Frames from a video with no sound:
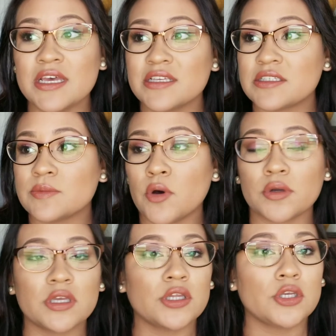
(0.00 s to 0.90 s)

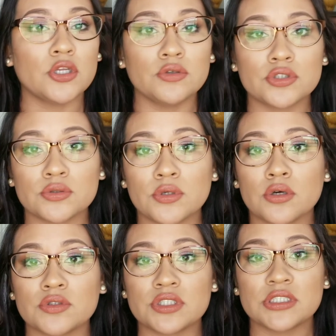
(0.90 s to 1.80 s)
smoky,
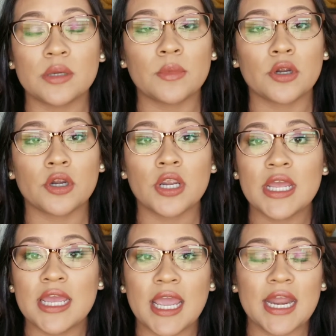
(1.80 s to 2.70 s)
neutral, shimmer,
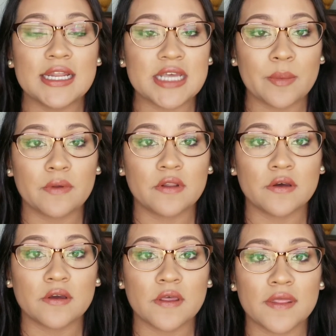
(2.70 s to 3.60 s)
any type of
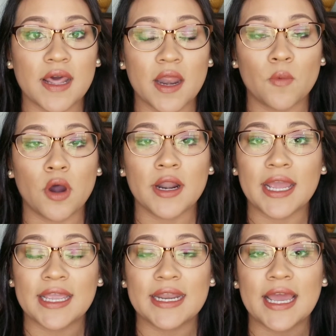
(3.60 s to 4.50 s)
look that I want. I
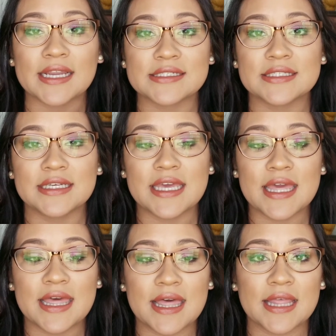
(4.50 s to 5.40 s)
can actually
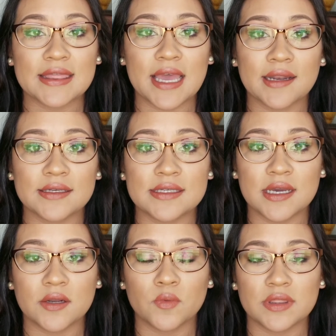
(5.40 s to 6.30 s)
get that
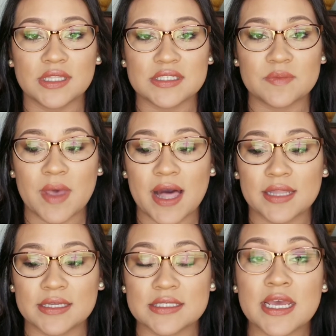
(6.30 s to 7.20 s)
done with this
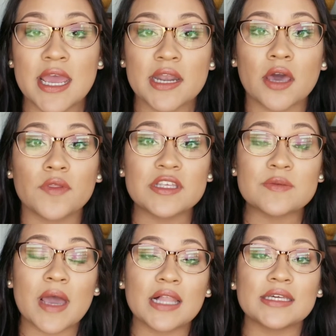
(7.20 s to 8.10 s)
palette. Now this
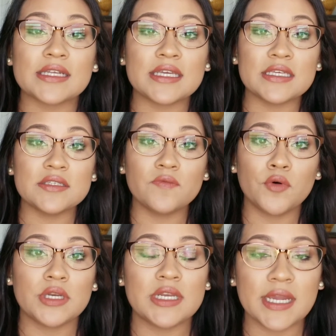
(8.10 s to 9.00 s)
palette is
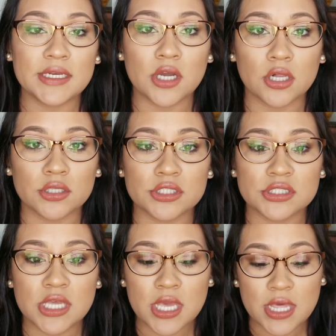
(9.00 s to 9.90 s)
$49.
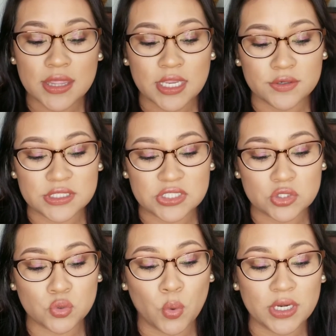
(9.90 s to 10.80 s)
There is
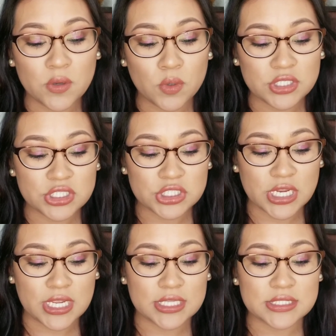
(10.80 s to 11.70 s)
21
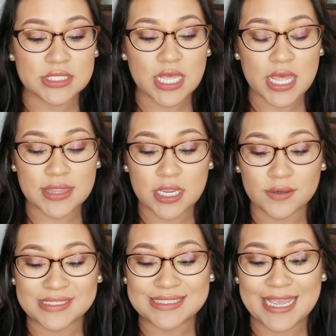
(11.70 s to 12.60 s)
shades and there
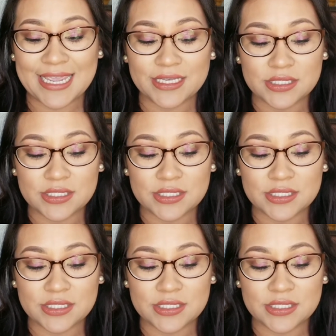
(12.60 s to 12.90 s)
is 8